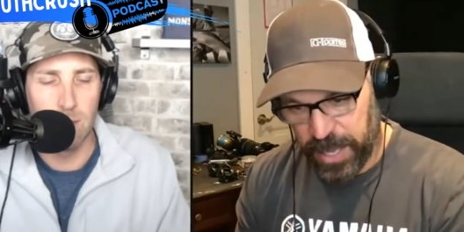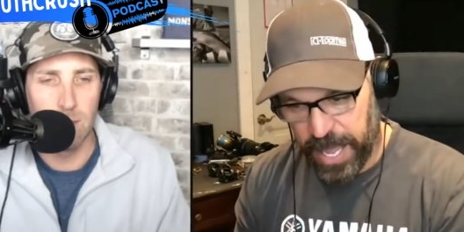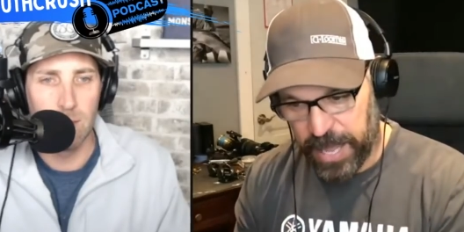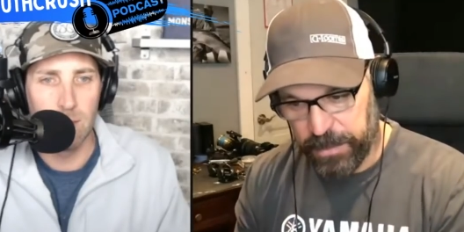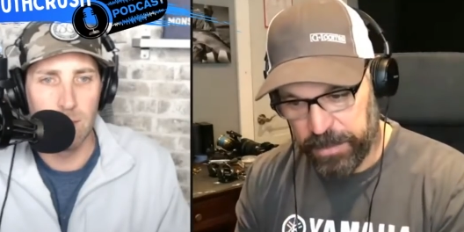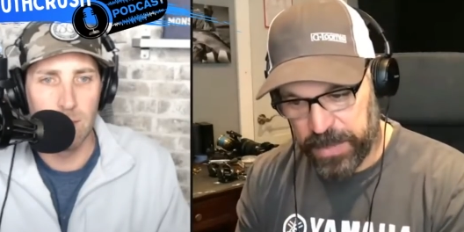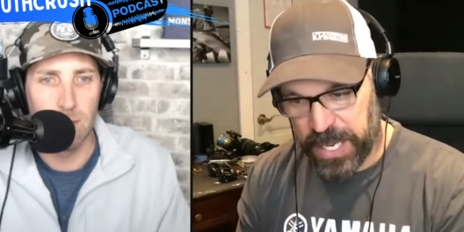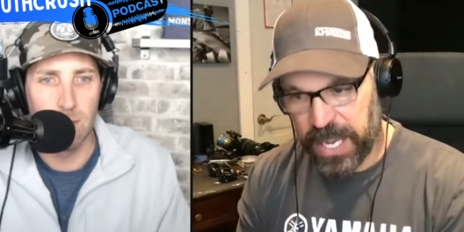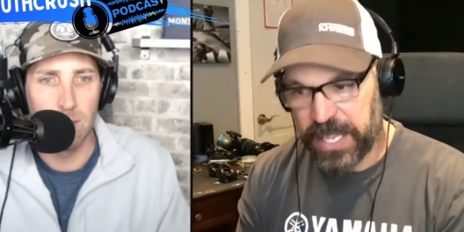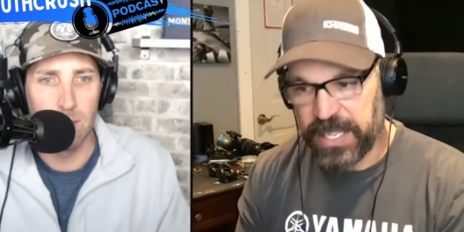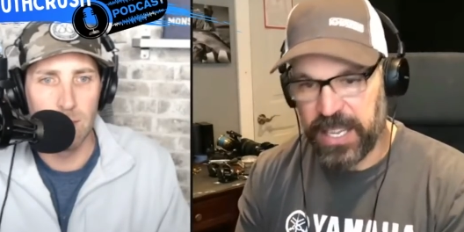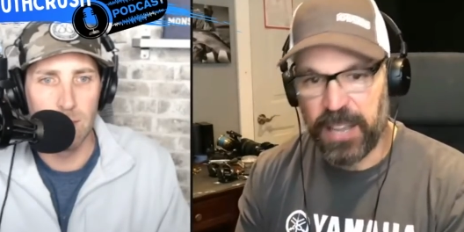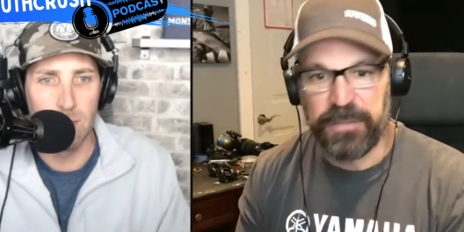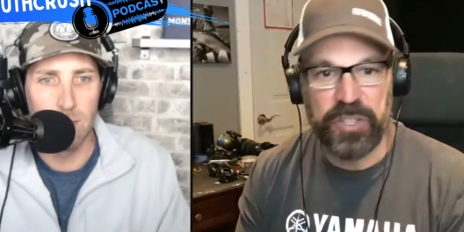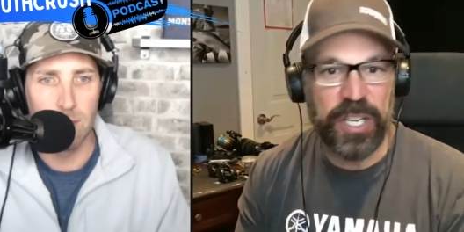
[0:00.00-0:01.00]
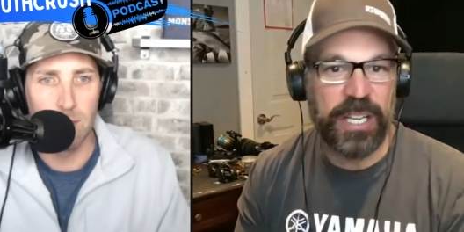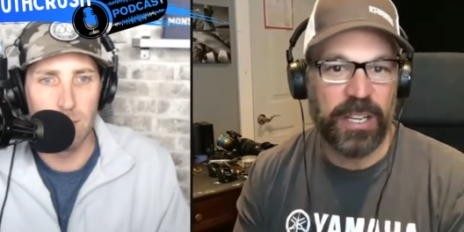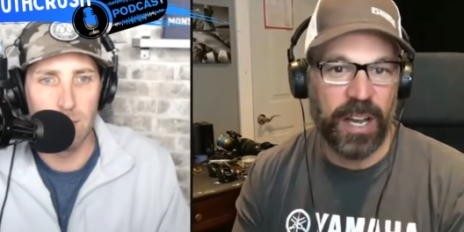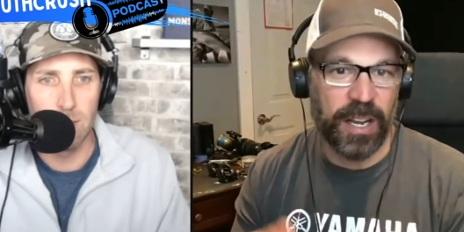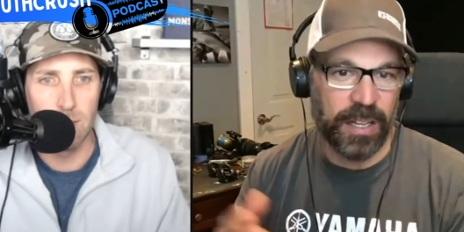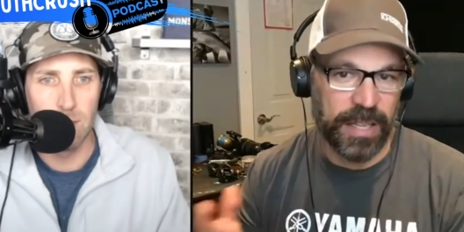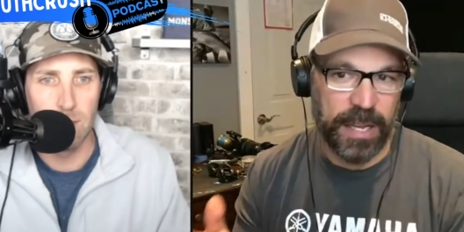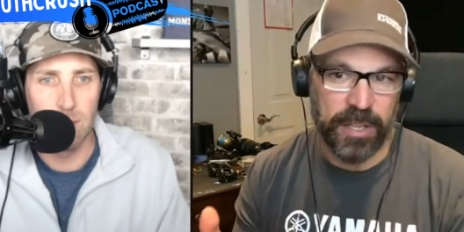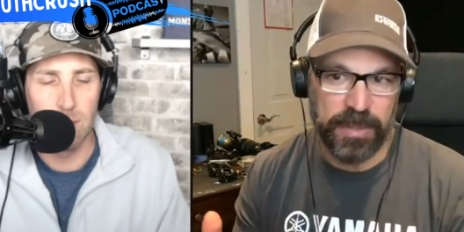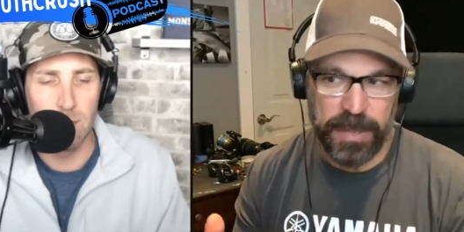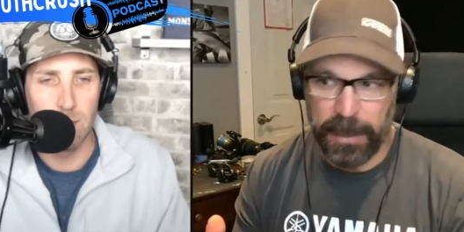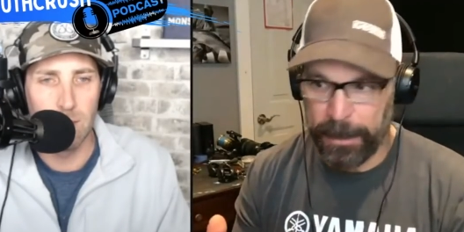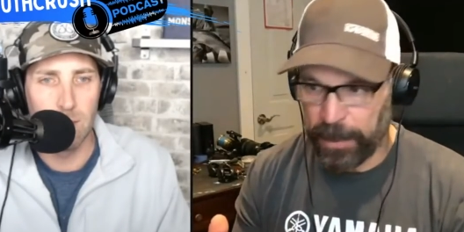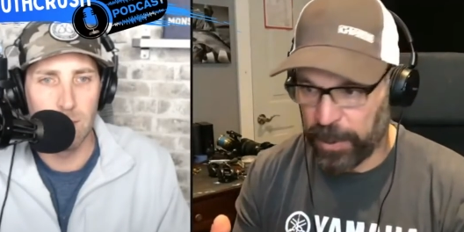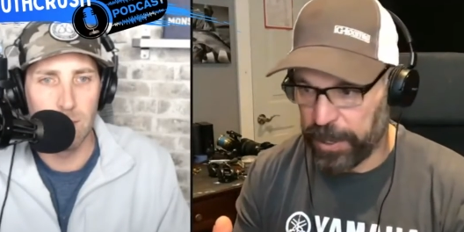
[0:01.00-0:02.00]
Speaker 1: and tying the FG knot allows
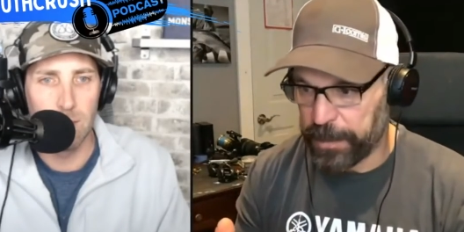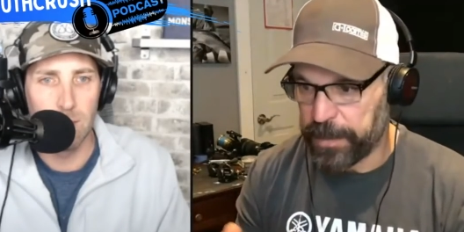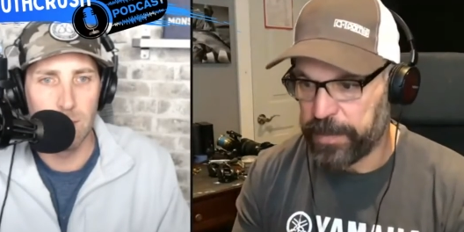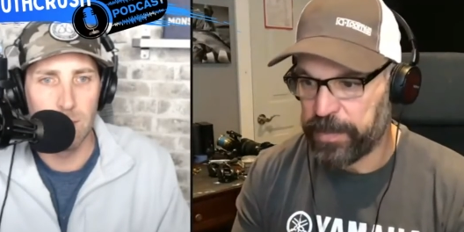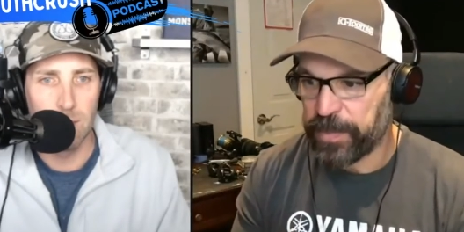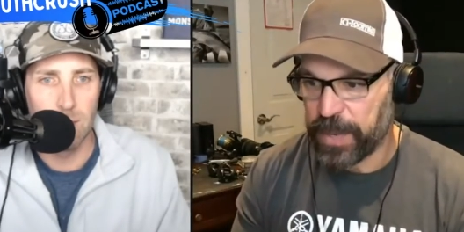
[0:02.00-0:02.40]
me to put,